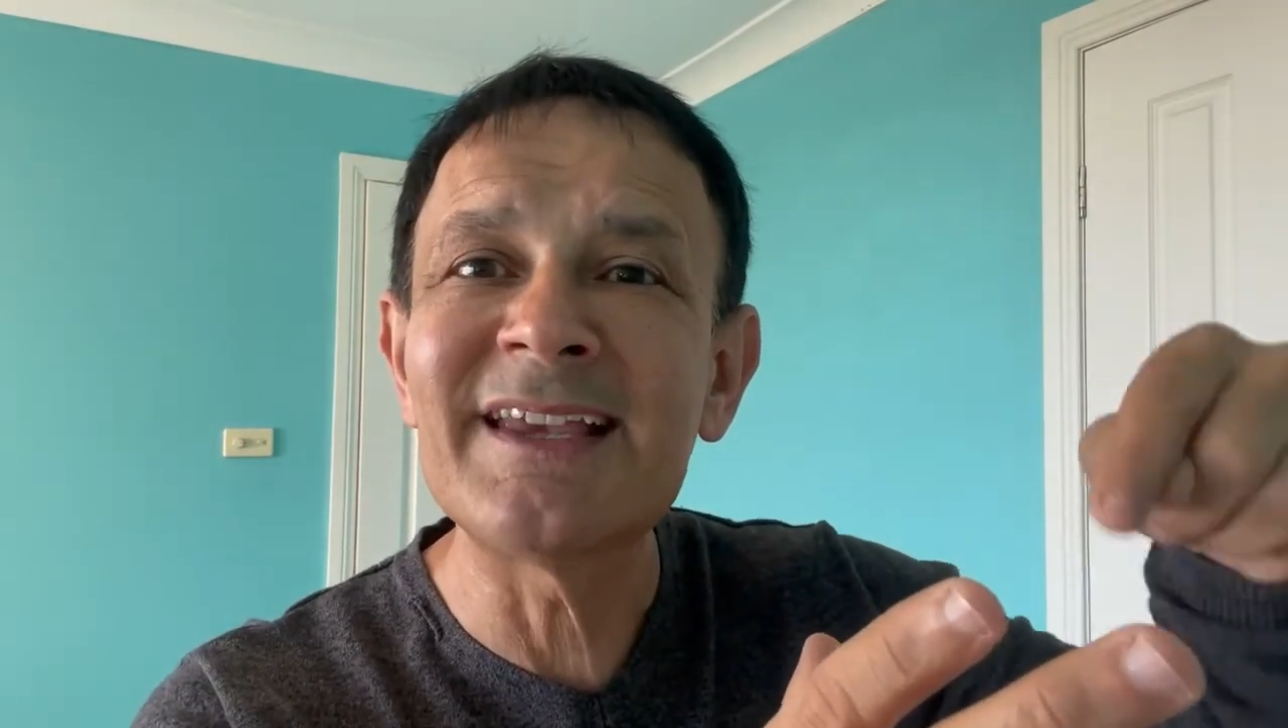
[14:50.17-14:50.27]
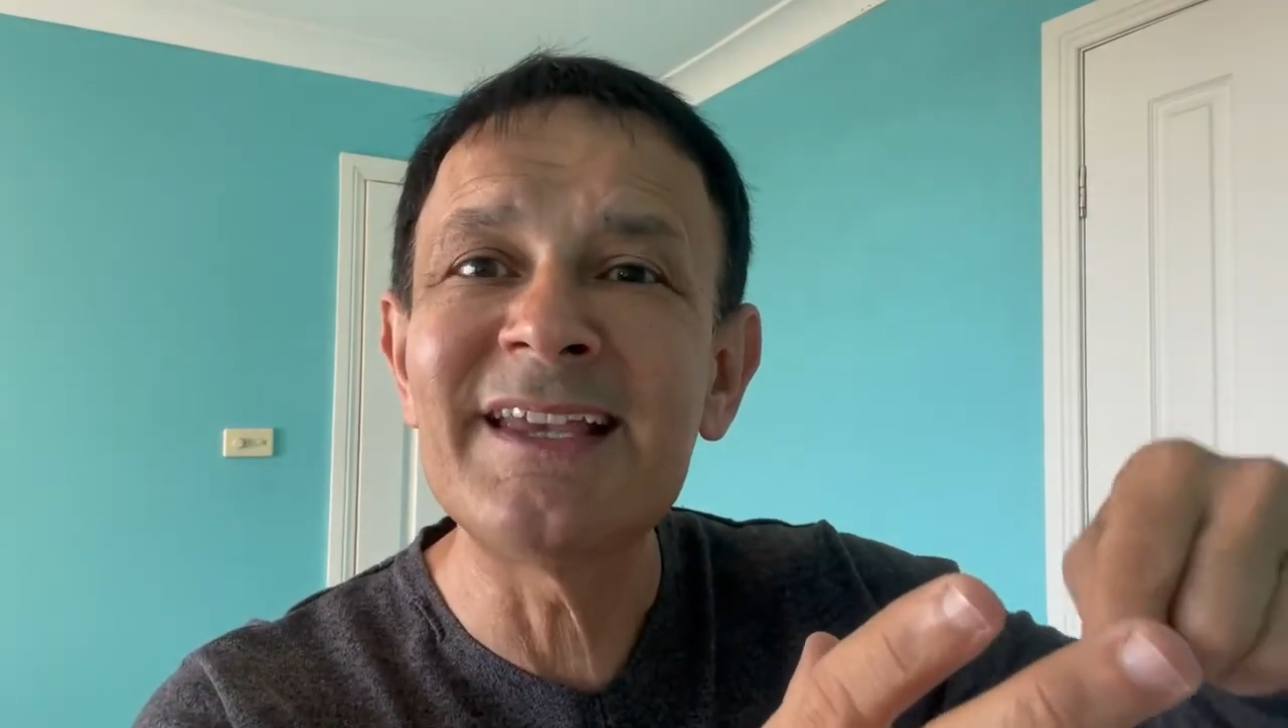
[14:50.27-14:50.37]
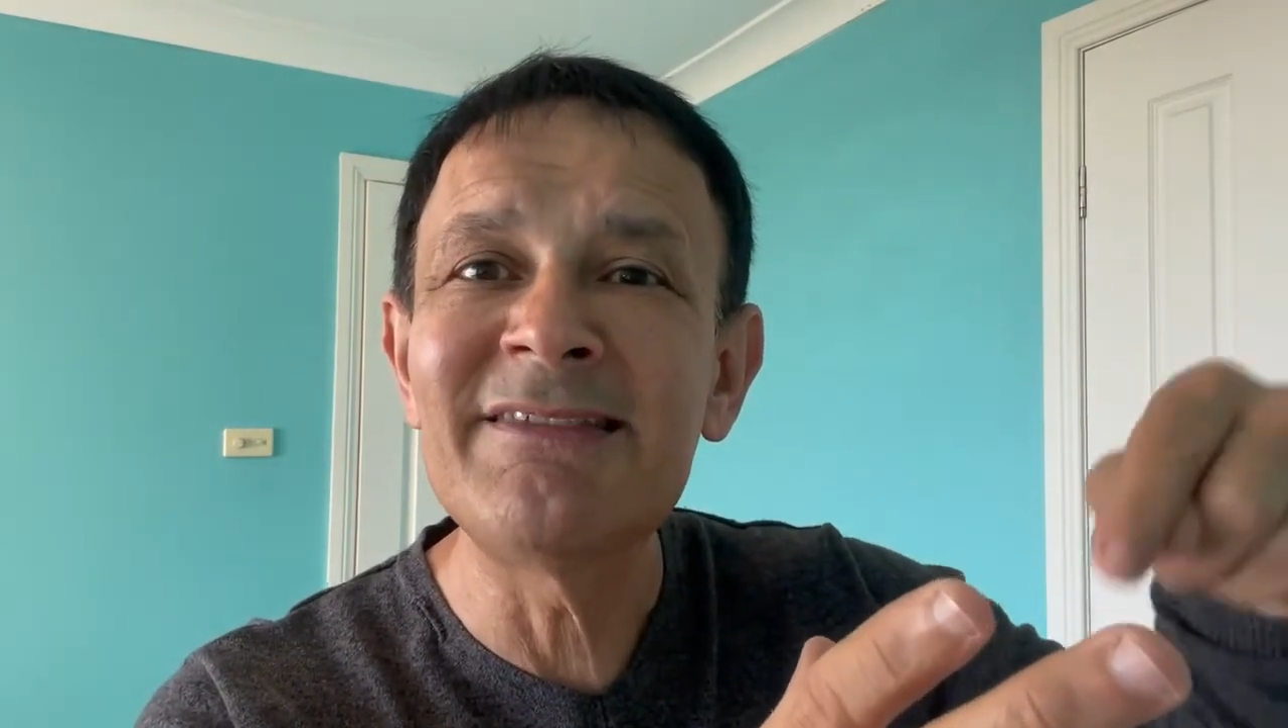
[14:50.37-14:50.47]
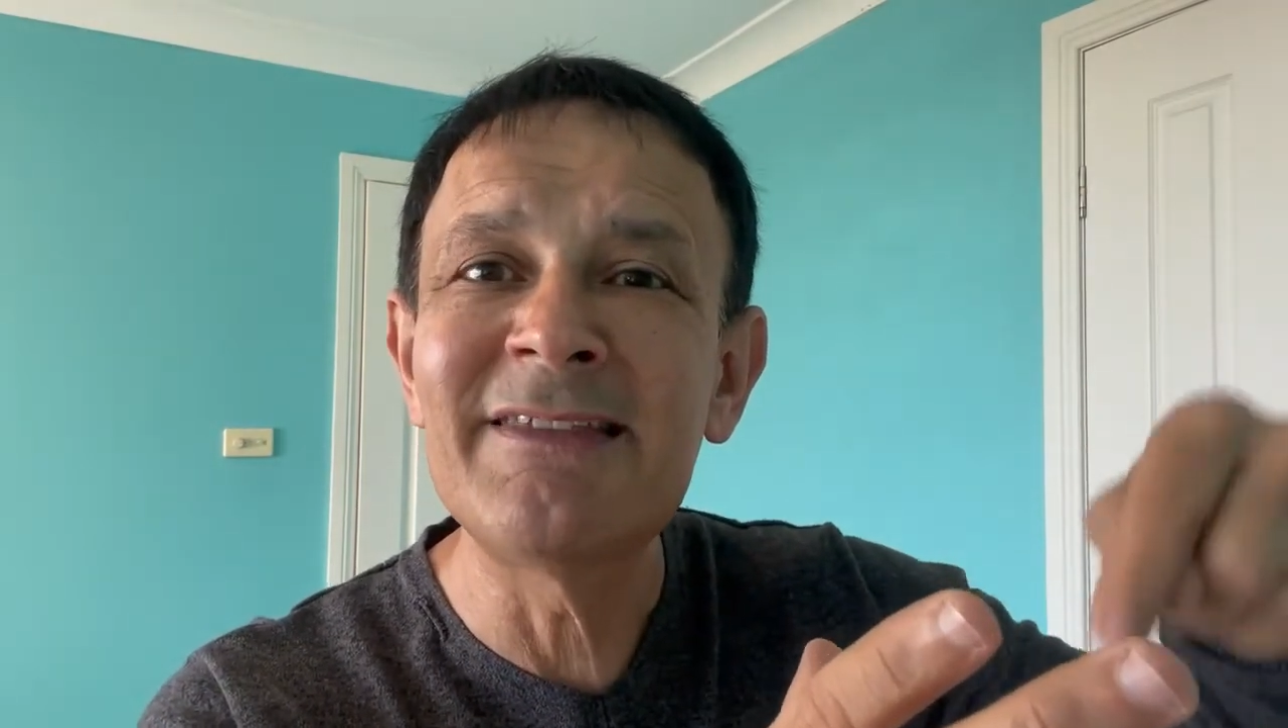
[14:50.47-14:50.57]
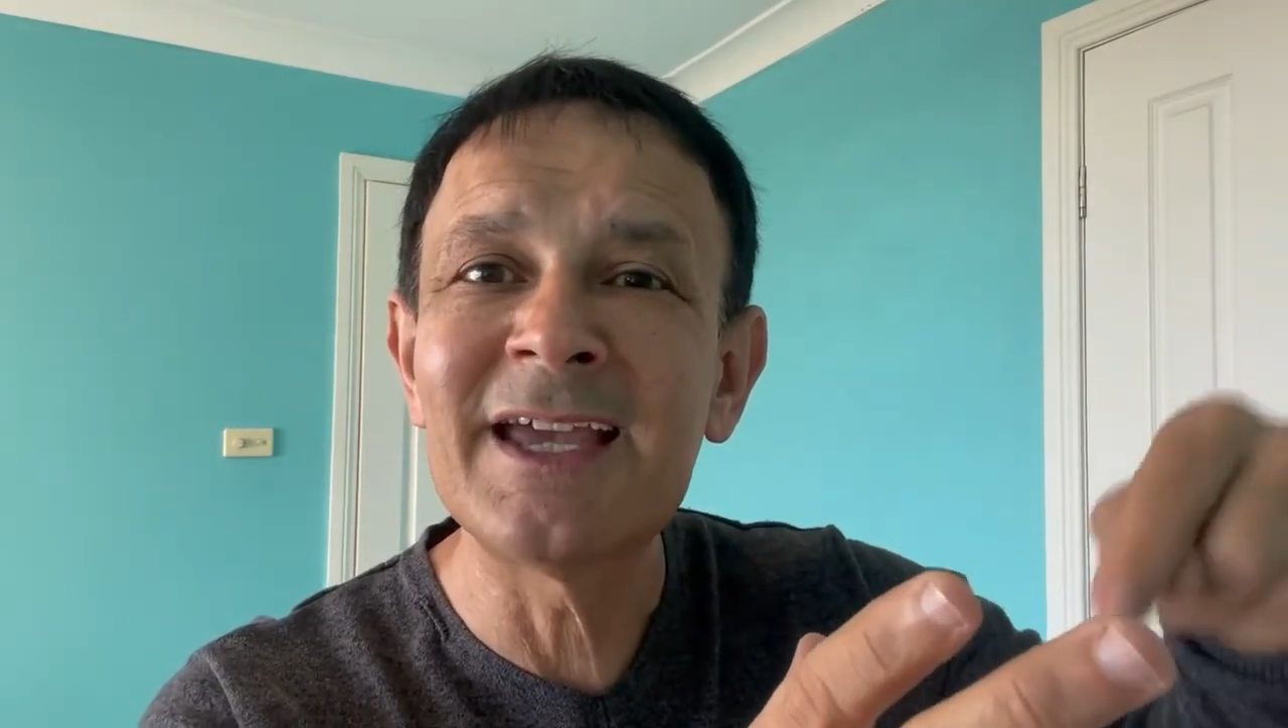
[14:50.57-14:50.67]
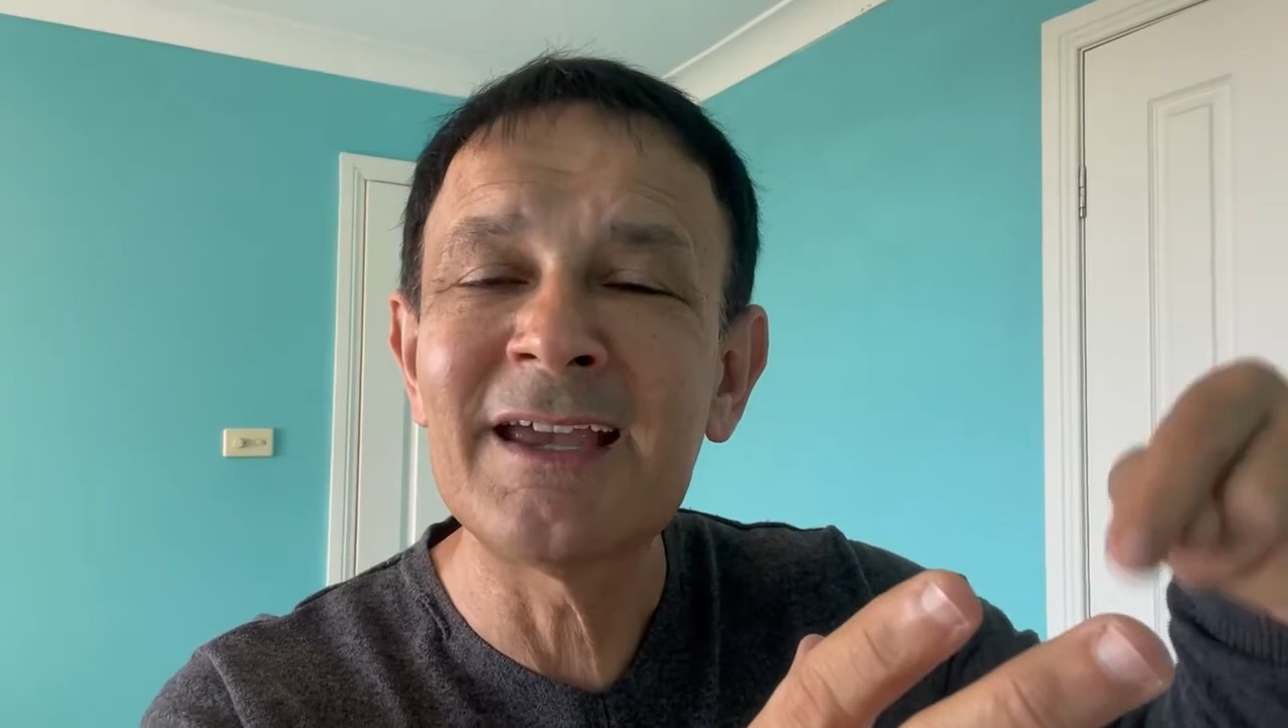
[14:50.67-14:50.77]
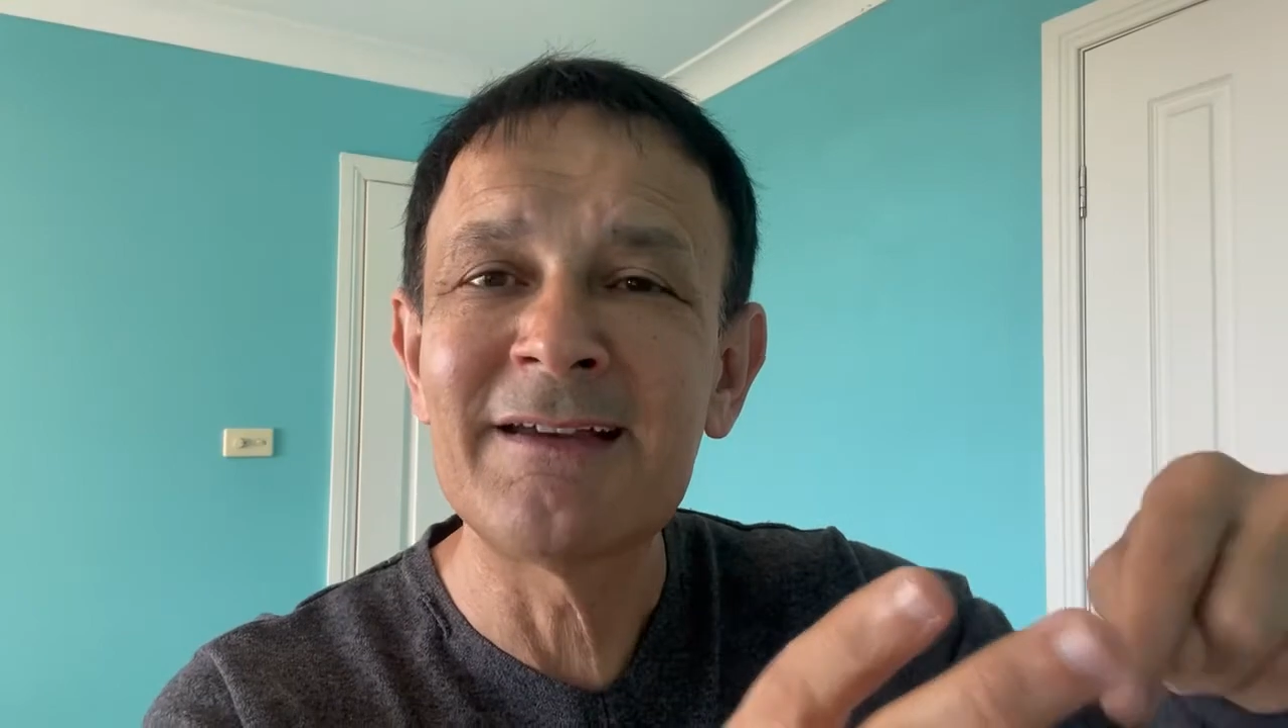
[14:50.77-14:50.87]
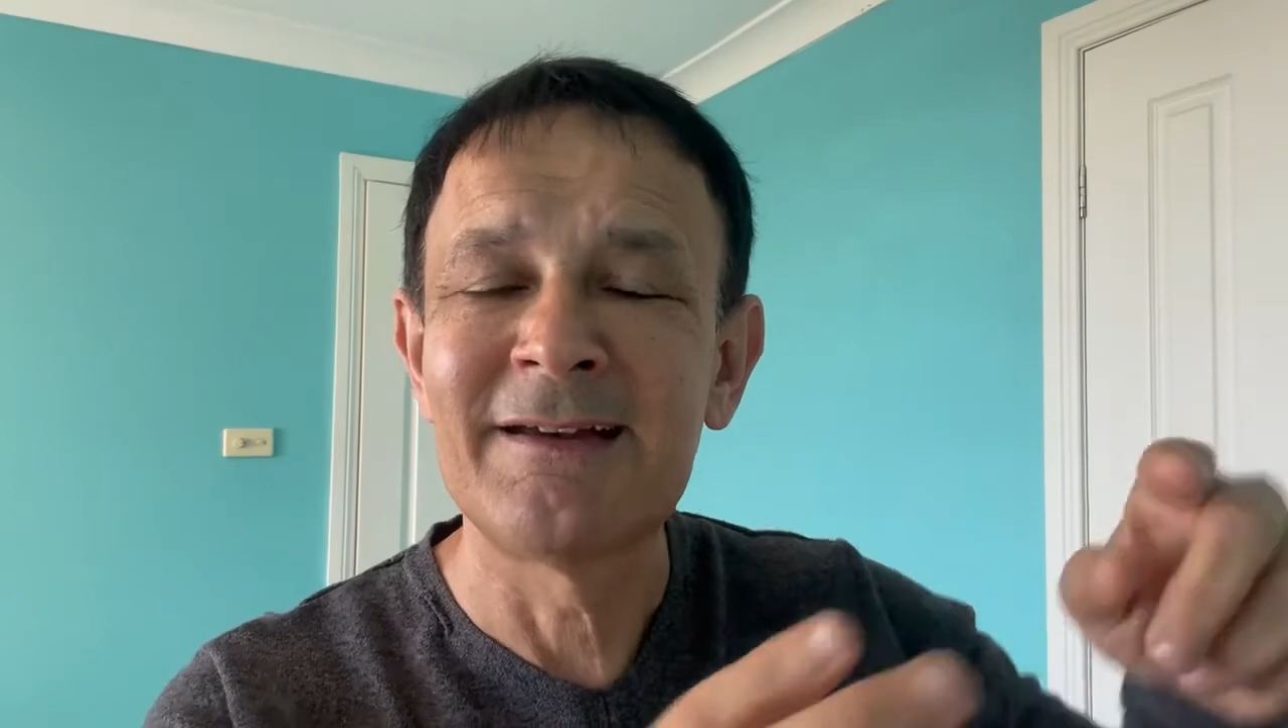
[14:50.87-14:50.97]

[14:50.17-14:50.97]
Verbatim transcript: in there.